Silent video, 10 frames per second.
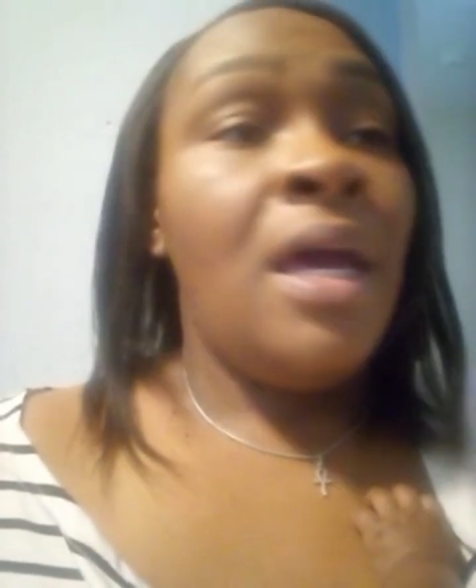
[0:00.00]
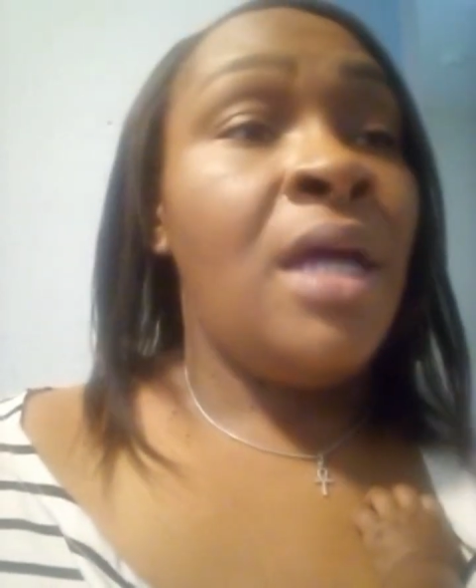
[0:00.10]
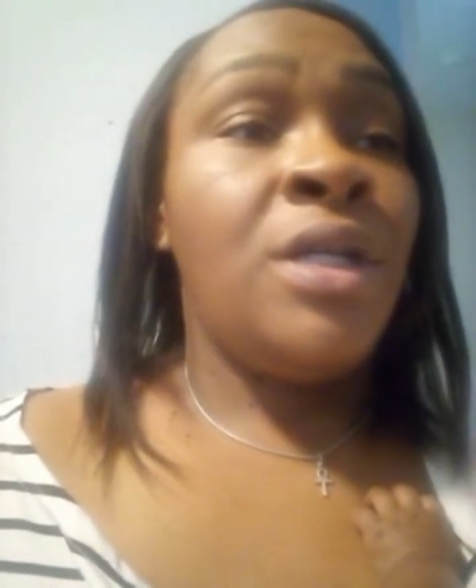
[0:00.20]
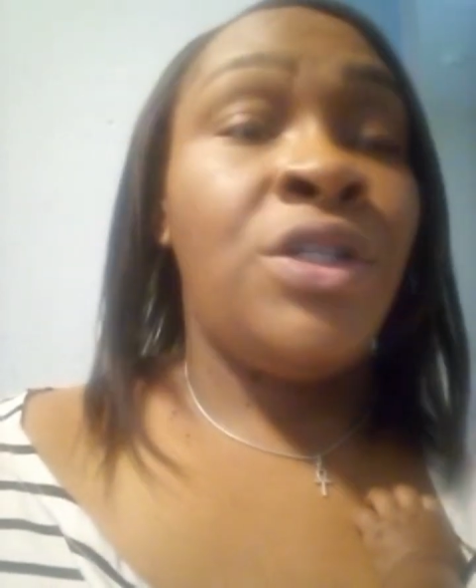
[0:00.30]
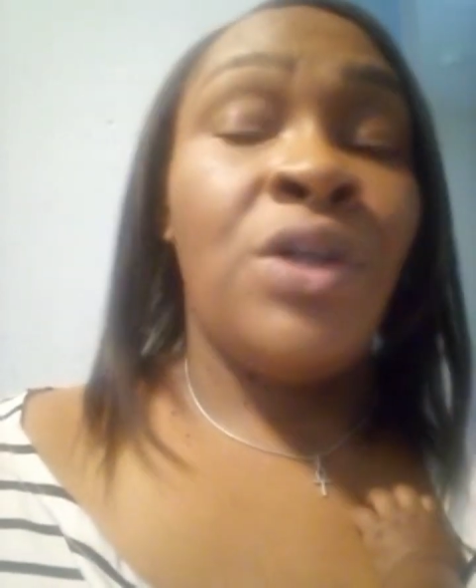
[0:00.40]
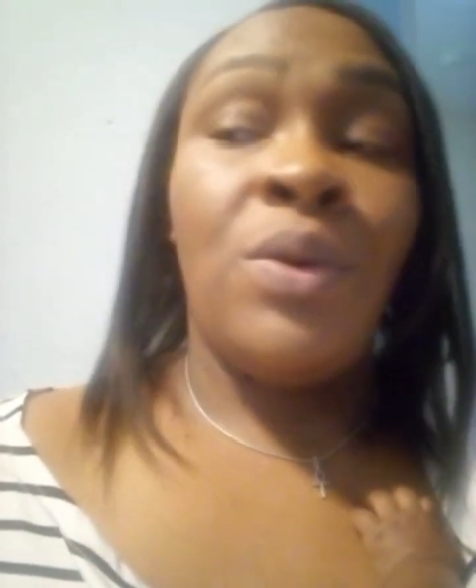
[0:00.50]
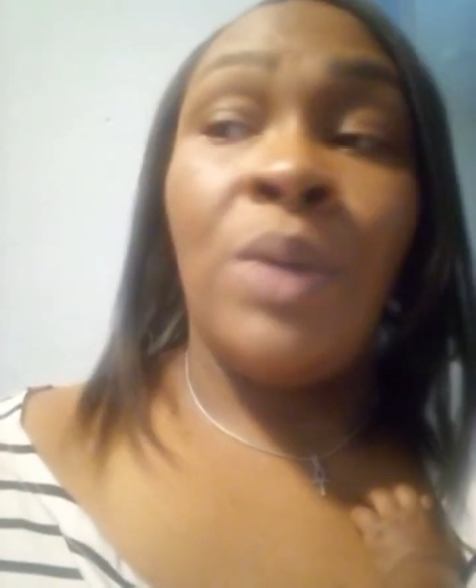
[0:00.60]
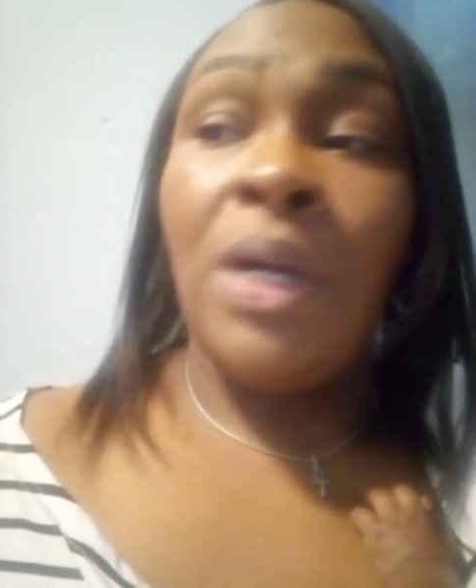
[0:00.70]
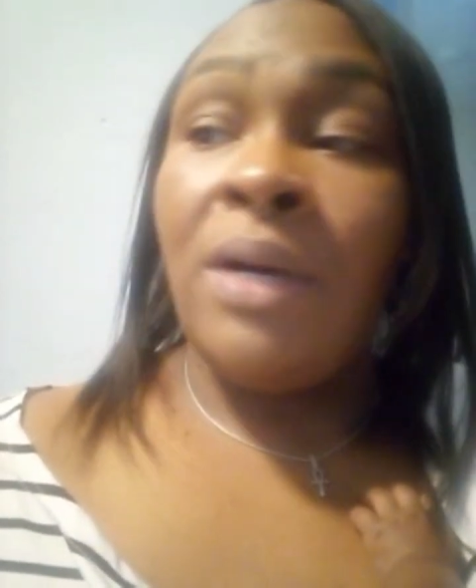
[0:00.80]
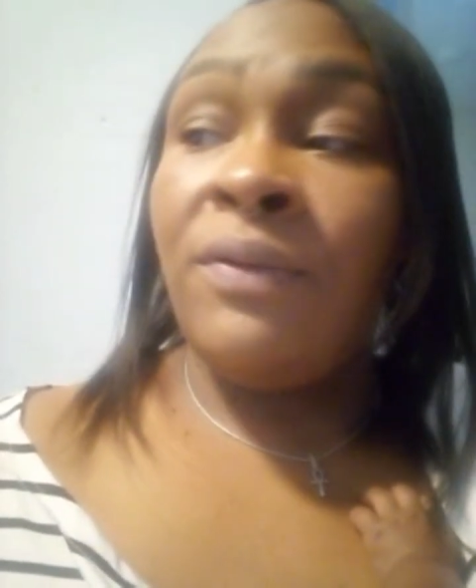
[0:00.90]
And sure
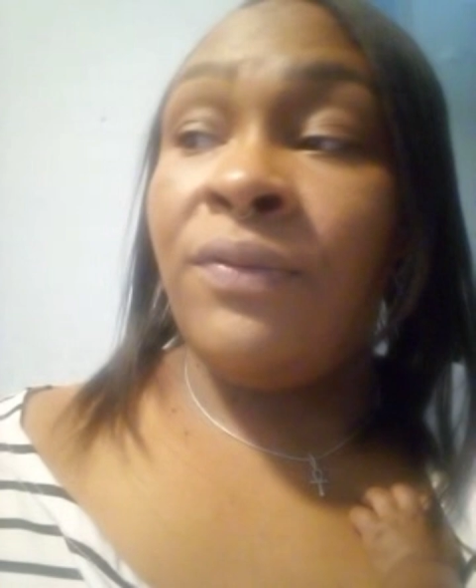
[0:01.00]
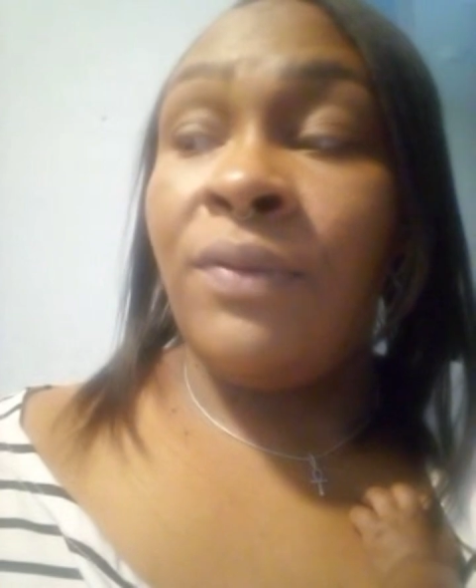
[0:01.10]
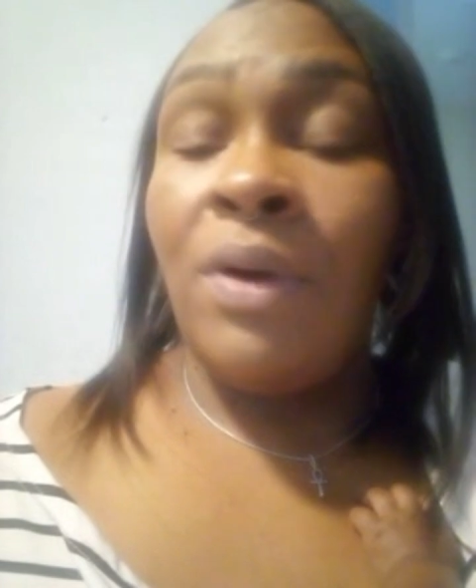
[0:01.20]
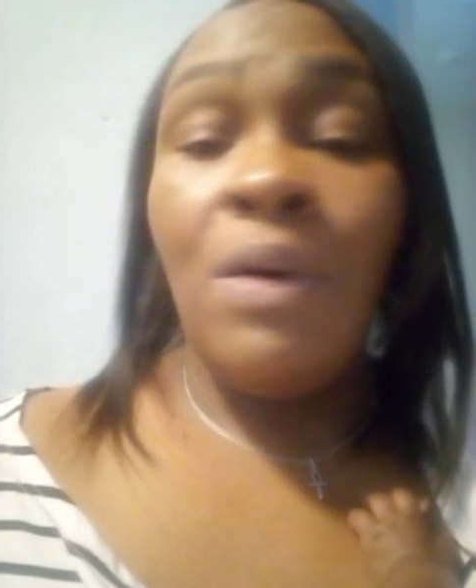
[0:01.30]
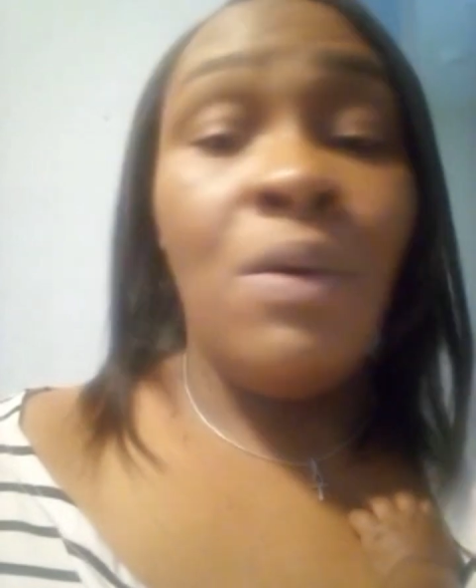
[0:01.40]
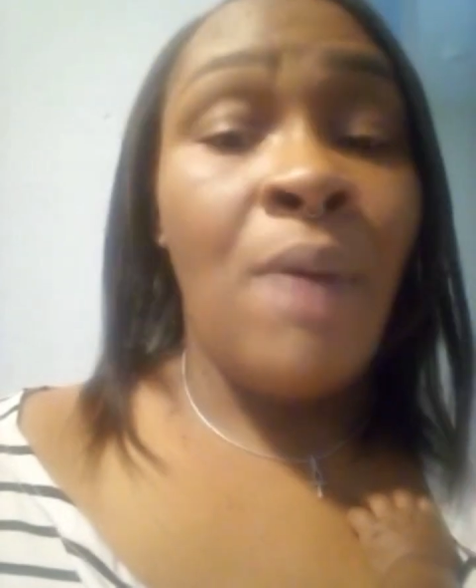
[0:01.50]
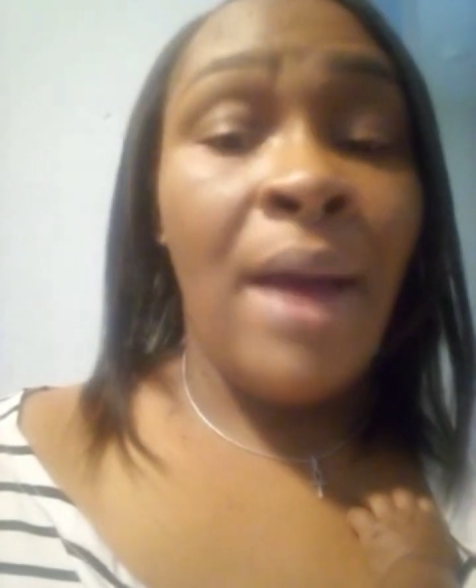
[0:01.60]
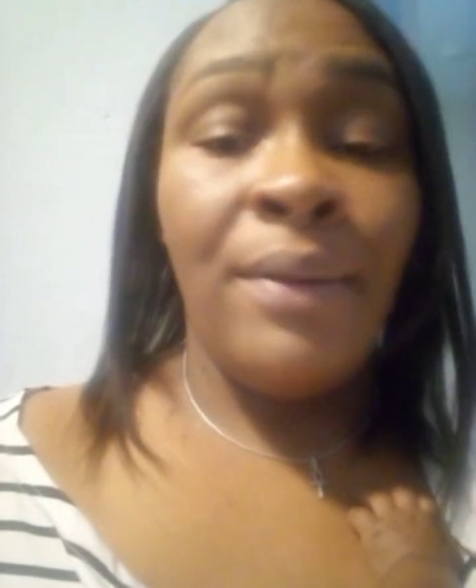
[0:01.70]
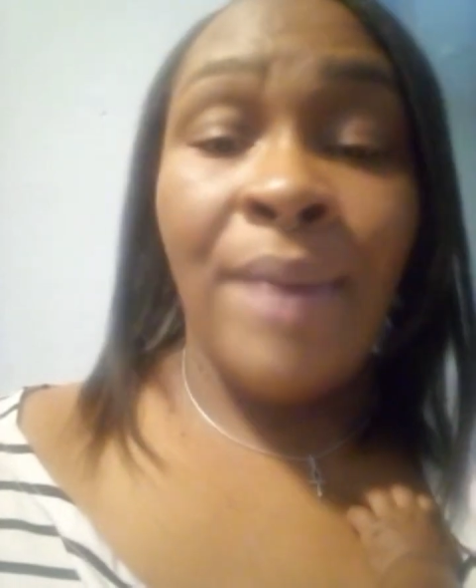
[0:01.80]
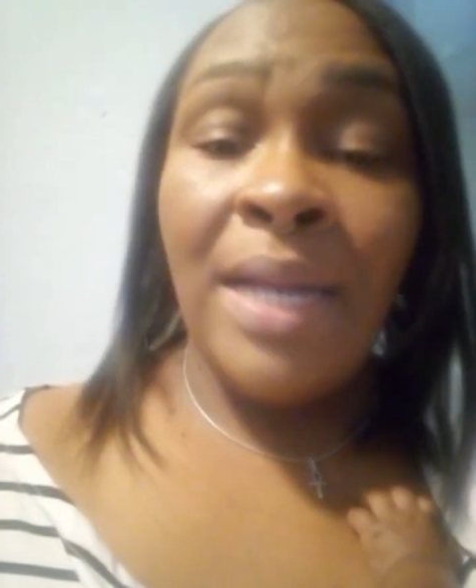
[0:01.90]
enough, oh,
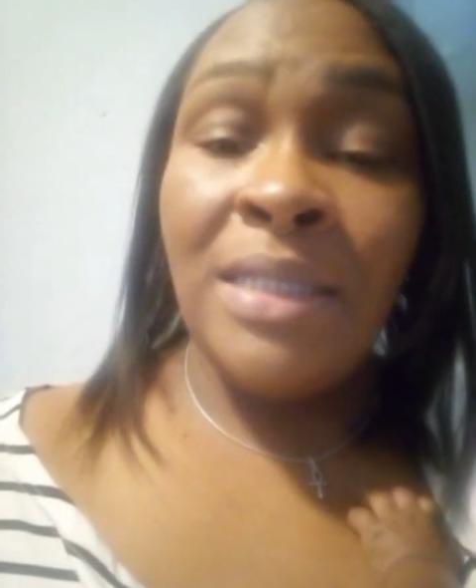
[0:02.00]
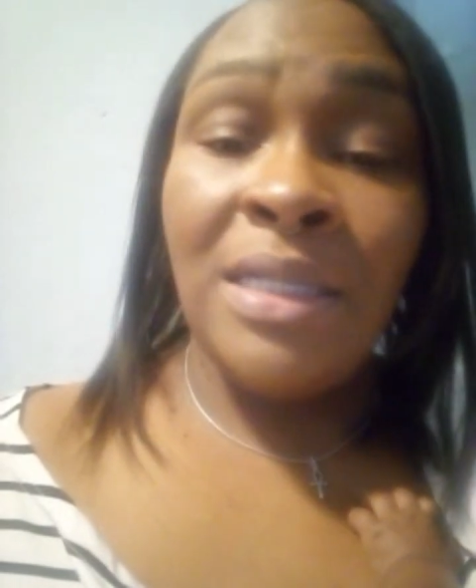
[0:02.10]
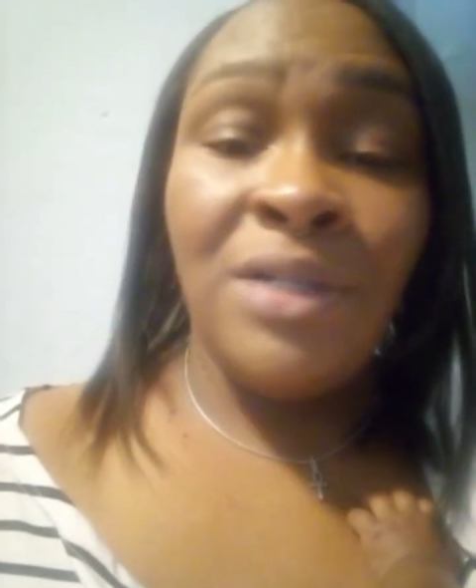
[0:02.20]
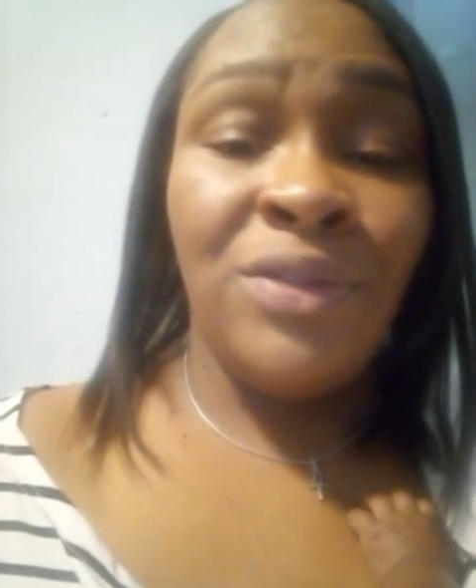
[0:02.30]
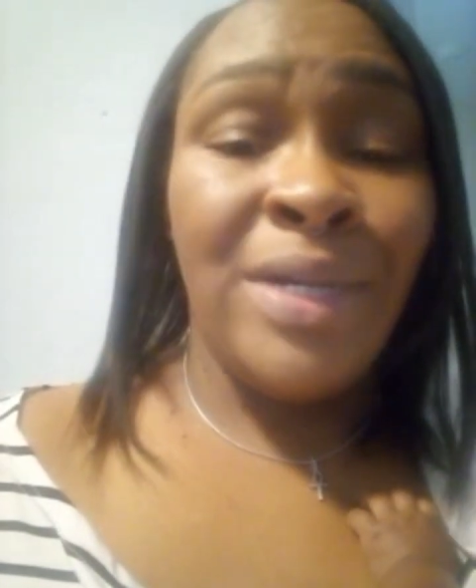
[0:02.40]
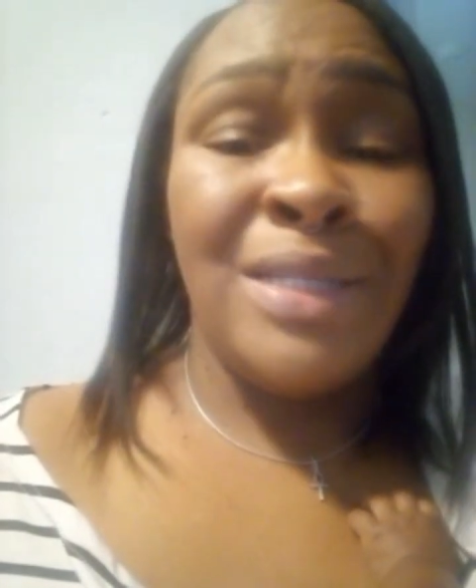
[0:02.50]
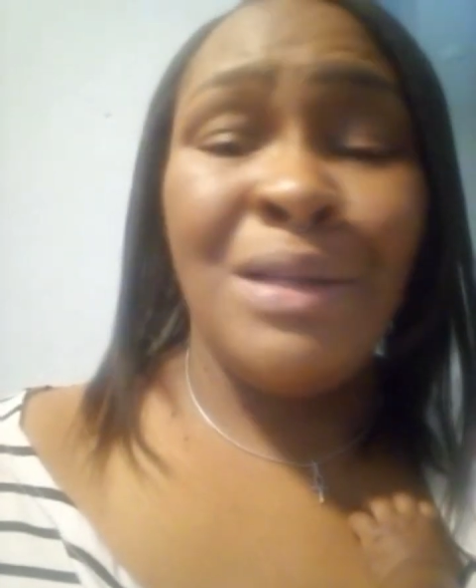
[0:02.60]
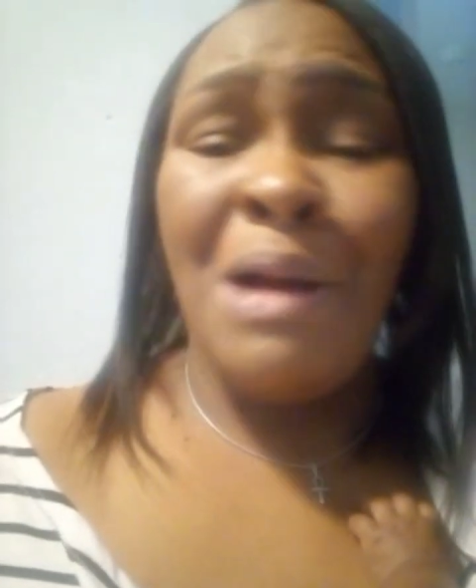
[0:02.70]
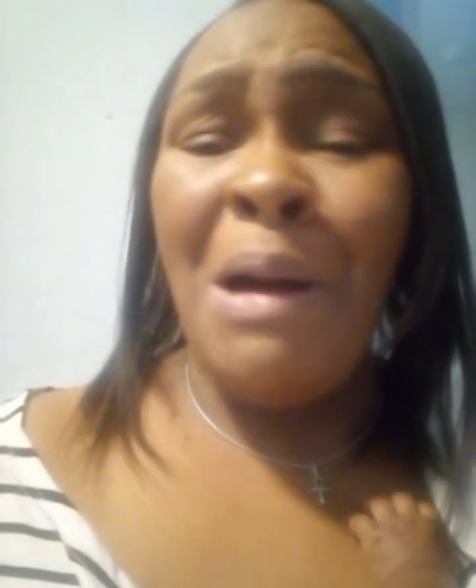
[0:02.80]
I done ran into the dresser.